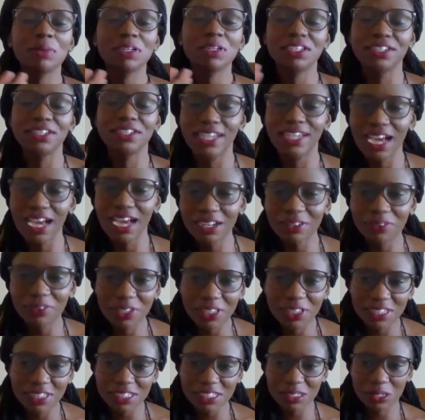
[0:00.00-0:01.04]
I'm
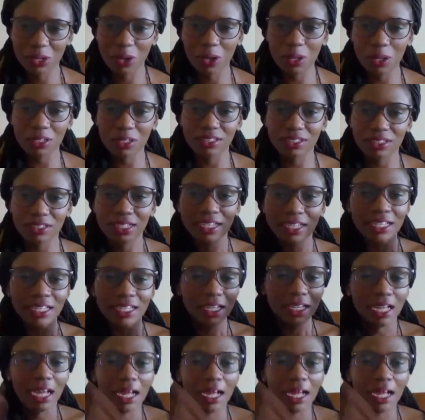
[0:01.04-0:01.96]
done with this whole